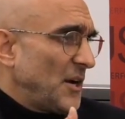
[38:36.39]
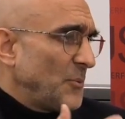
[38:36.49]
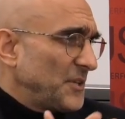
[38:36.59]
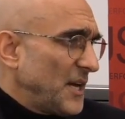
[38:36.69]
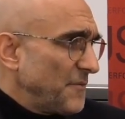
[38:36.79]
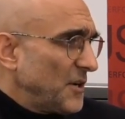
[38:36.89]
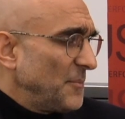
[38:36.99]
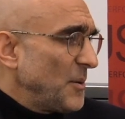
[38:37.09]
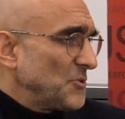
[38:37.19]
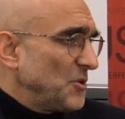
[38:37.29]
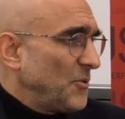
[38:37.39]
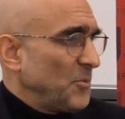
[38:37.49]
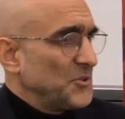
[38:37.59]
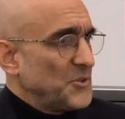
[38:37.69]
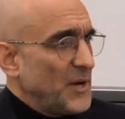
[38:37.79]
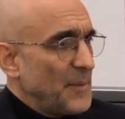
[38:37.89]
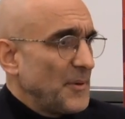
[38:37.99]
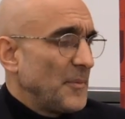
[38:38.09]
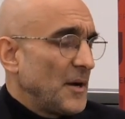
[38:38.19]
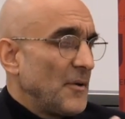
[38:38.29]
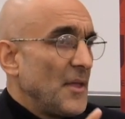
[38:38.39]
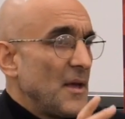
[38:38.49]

I went to Africa, people are so poor, but they're so happy, blah, blah.